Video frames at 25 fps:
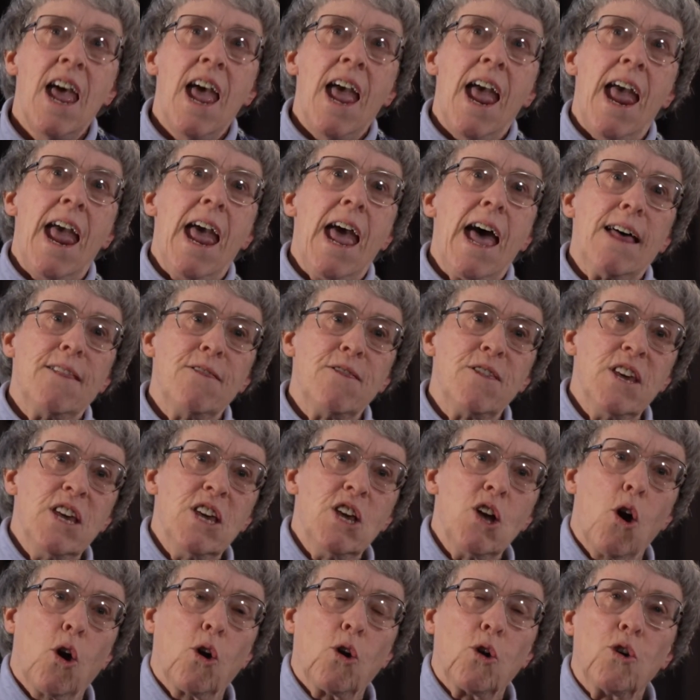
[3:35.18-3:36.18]
And
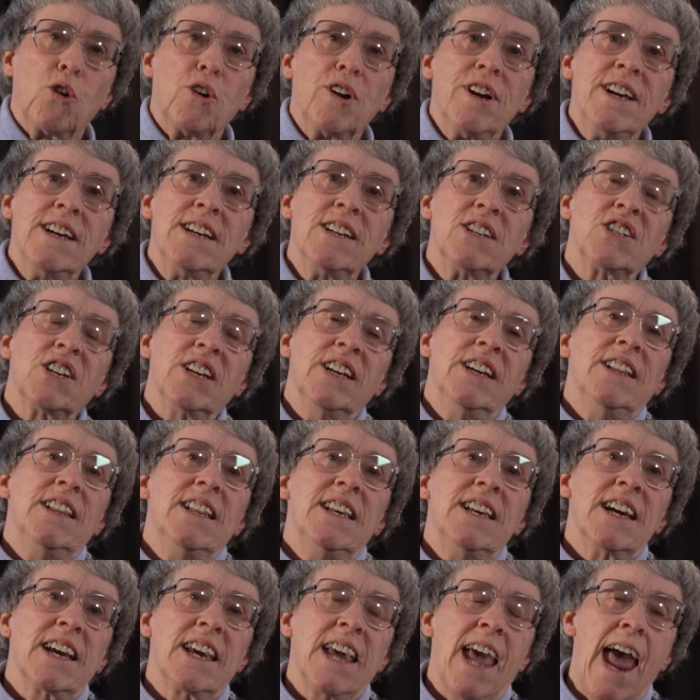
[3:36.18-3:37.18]
the earnings in
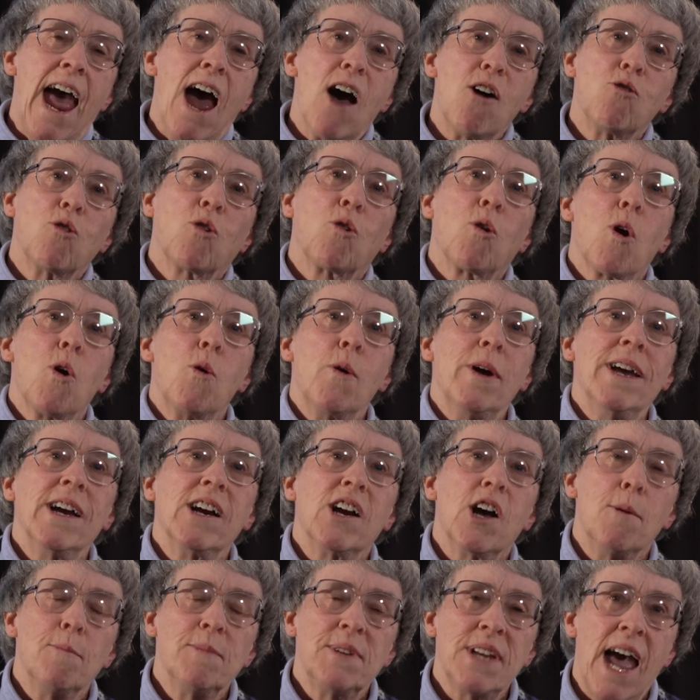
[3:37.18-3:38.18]
the account grow
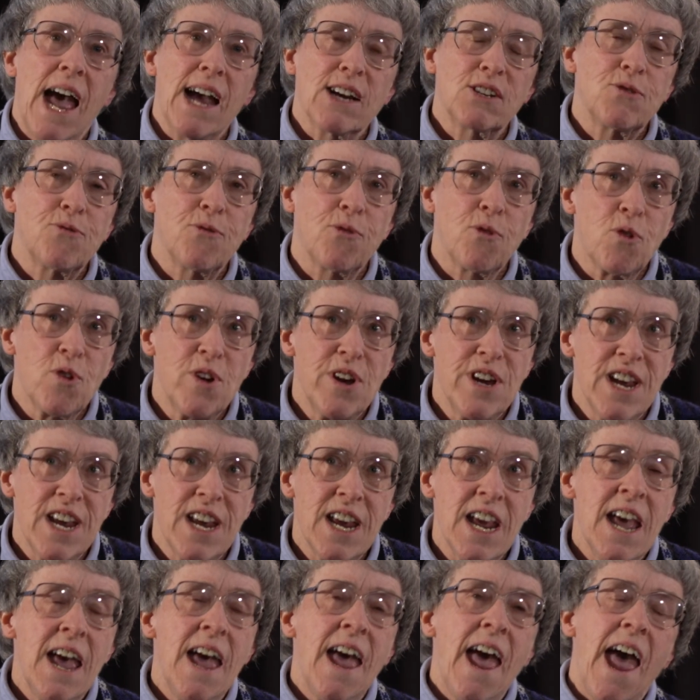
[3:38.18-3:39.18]
income
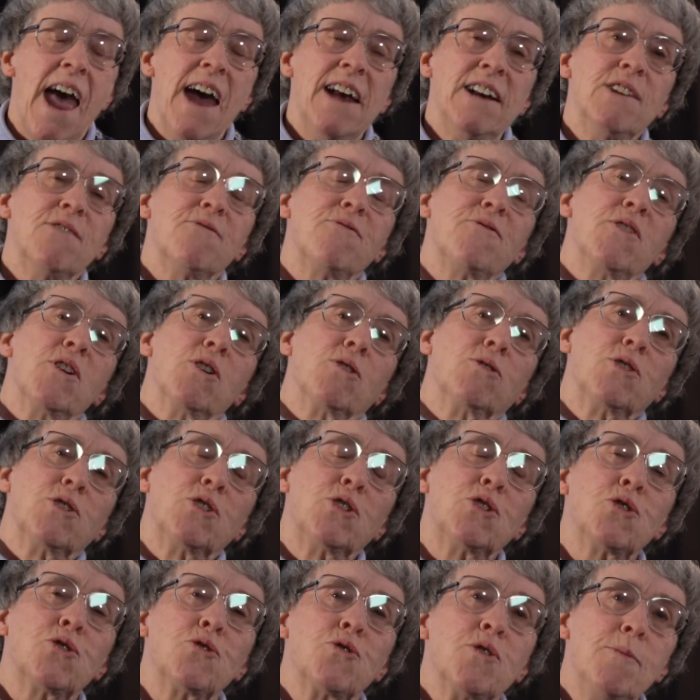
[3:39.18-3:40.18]
tax-free, and if they're
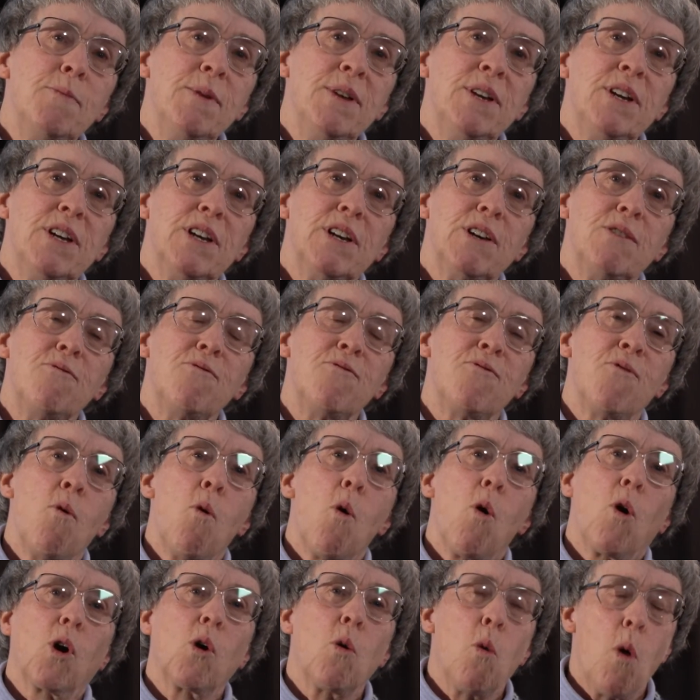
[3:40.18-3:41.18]
distributed
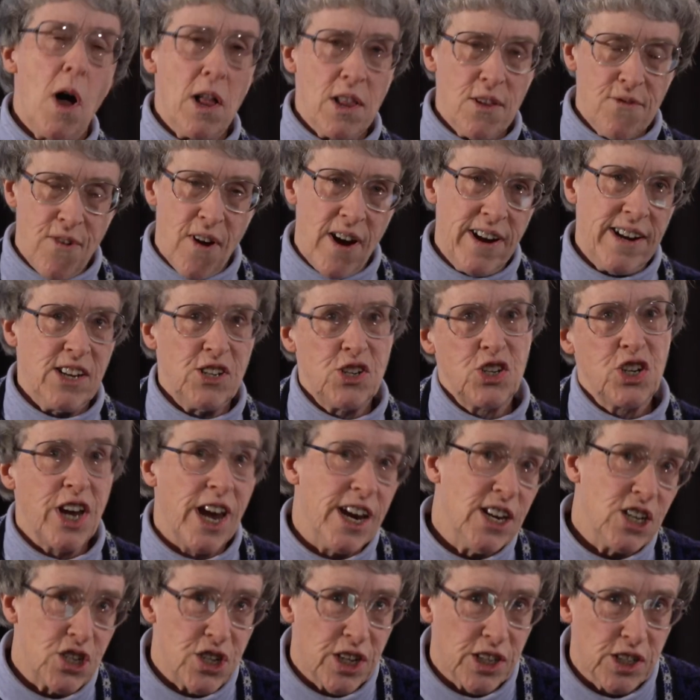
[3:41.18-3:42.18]
for qualified
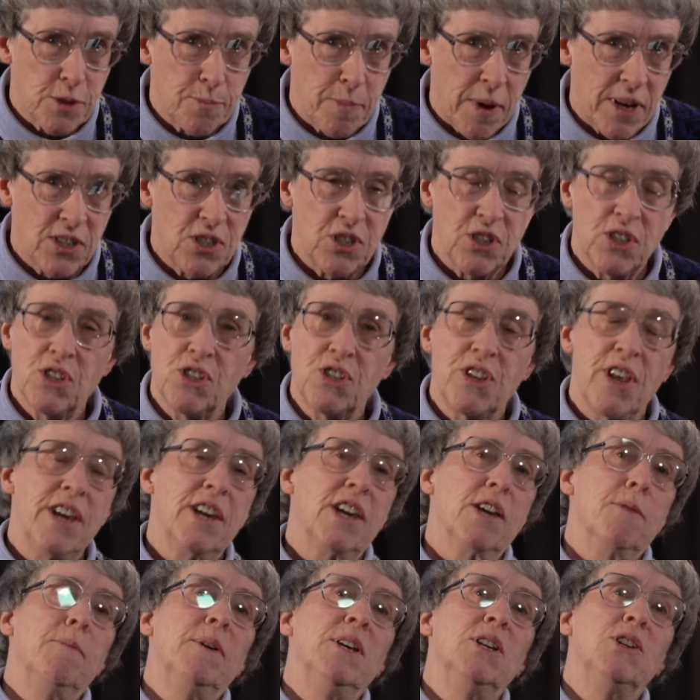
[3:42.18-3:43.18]
education expenses, they
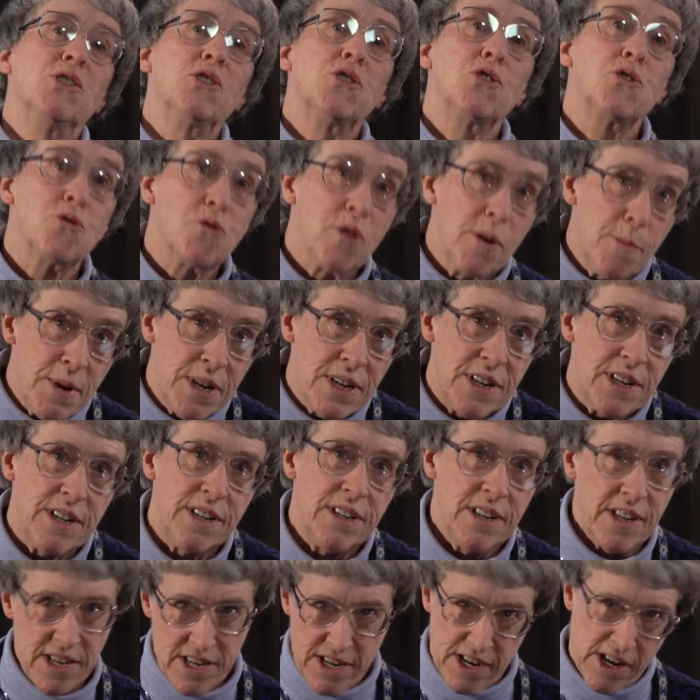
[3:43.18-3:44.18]
can be
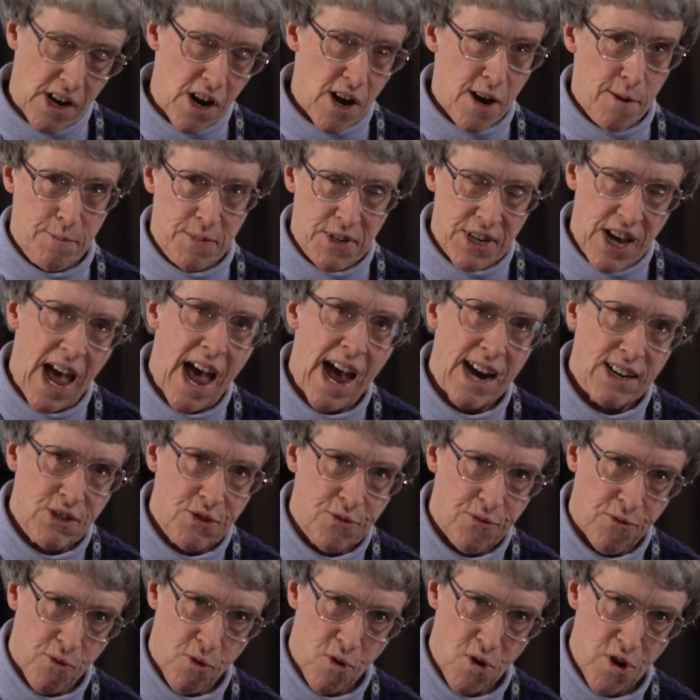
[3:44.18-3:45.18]
distributed income
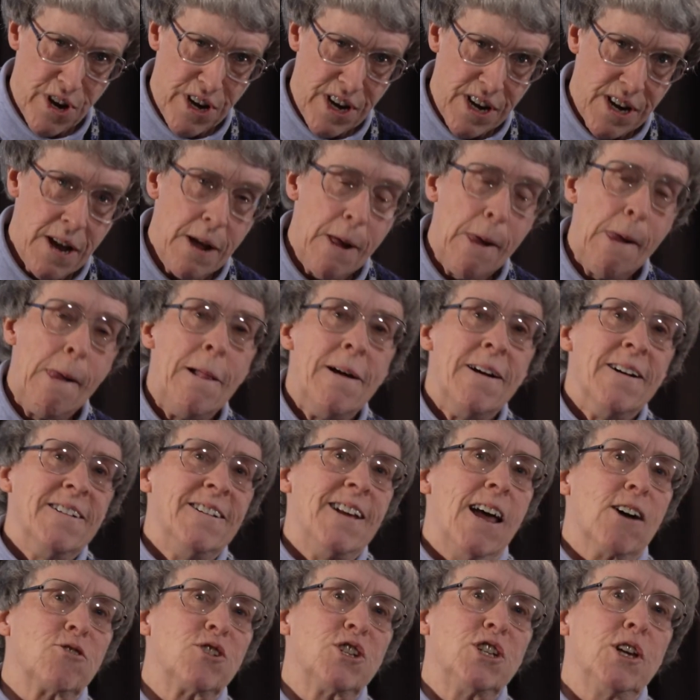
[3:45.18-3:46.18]
tax-free.
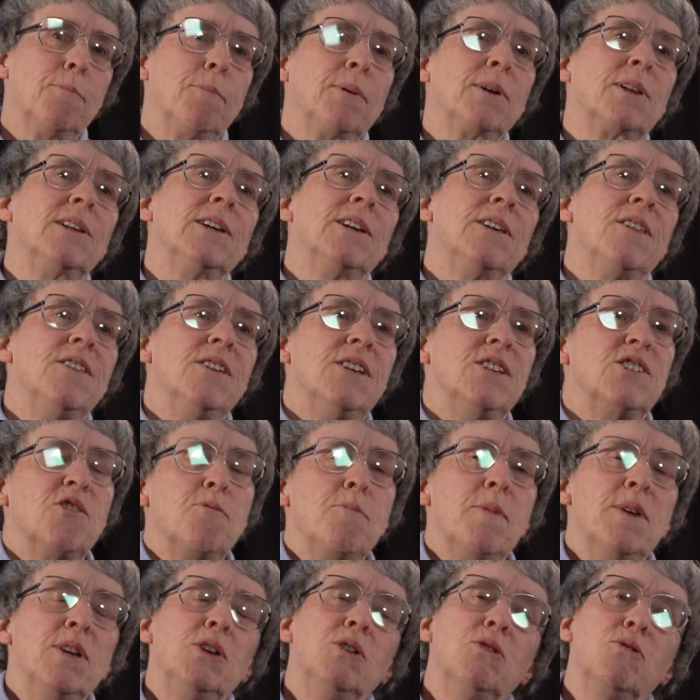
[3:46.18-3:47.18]
Now, typically these have
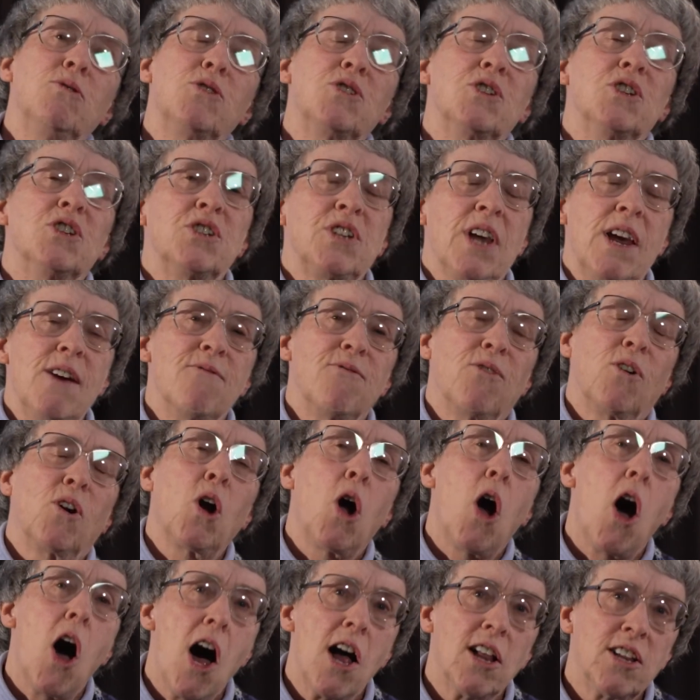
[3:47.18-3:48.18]
been used to save for
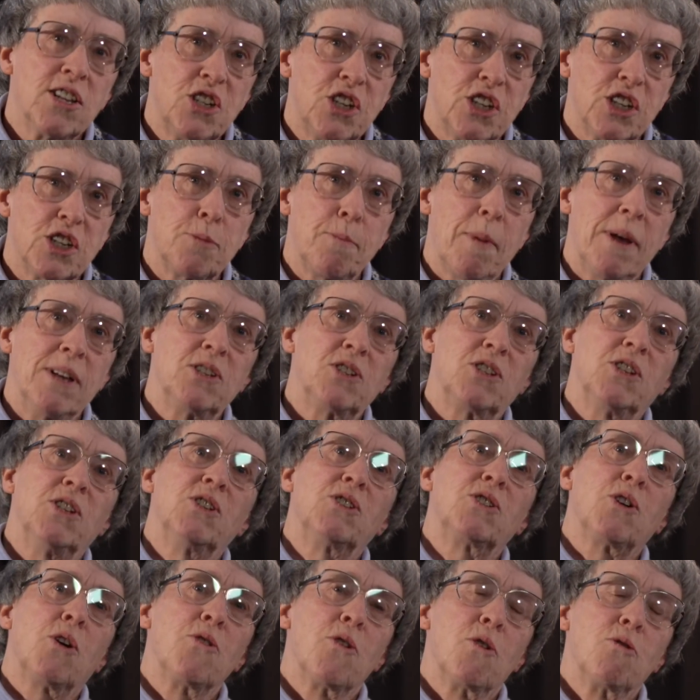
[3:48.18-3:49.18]
college
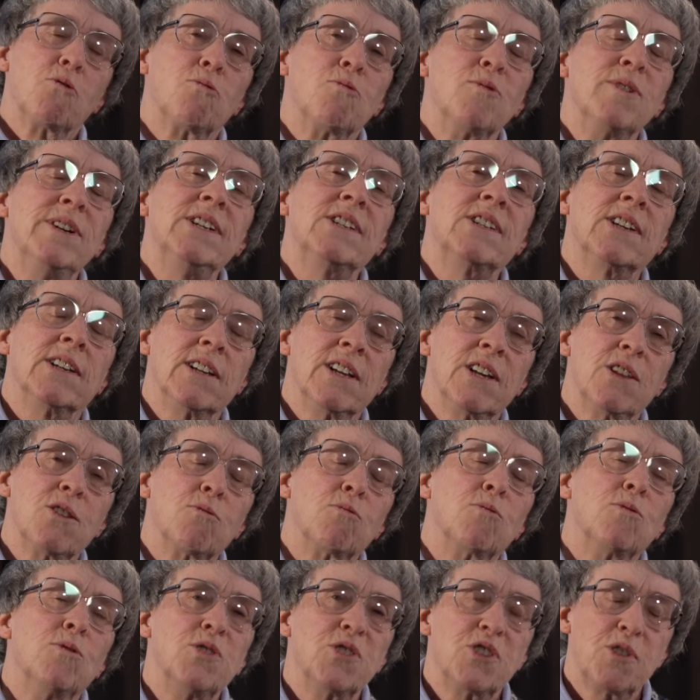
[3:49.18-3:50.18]
expenses, although recently the
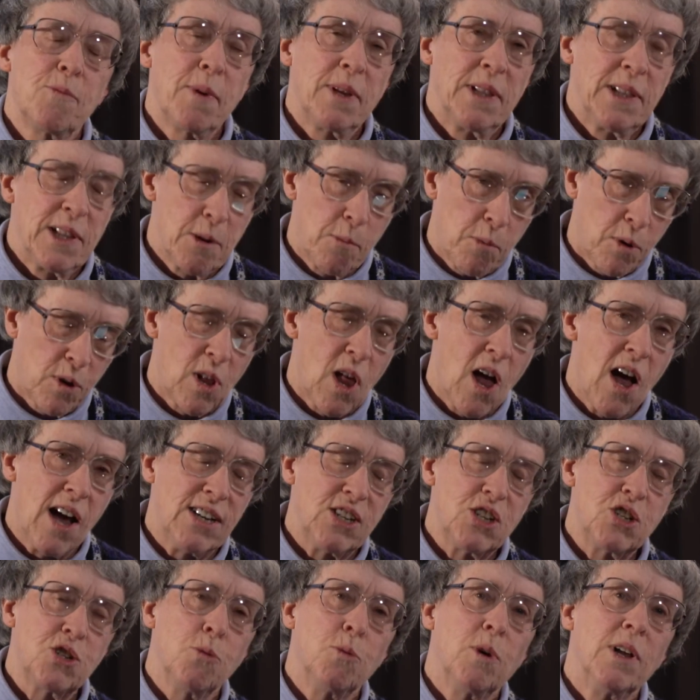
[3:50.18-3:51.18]
rules have been
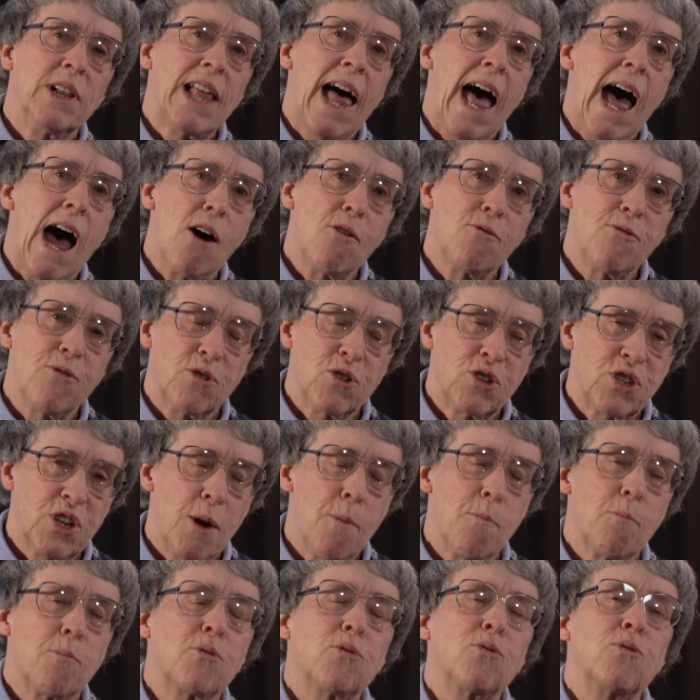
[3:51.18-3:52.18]
liberalized to allow for
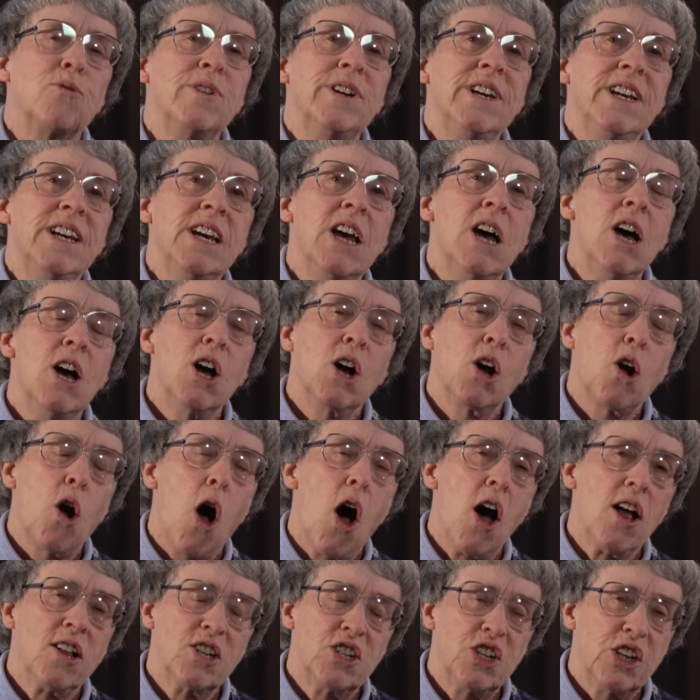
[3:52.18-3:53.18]
some
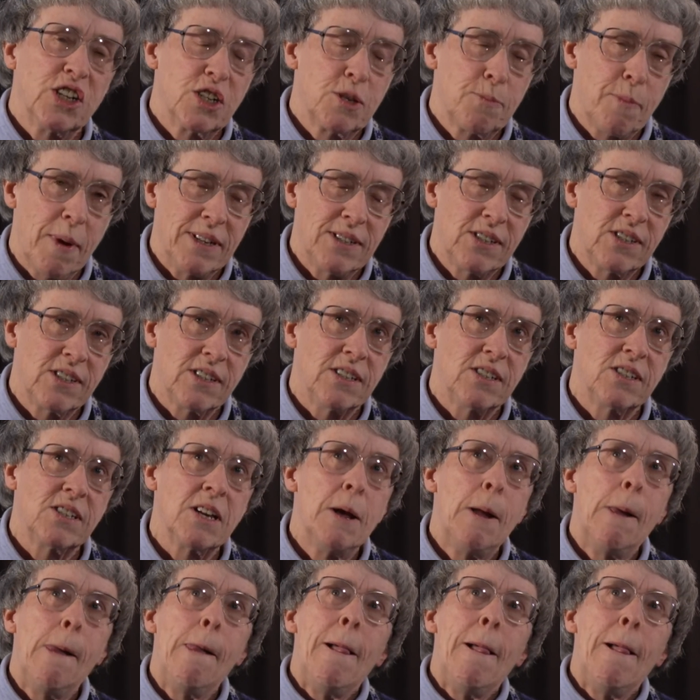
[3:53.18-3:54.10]
pre-college expenses.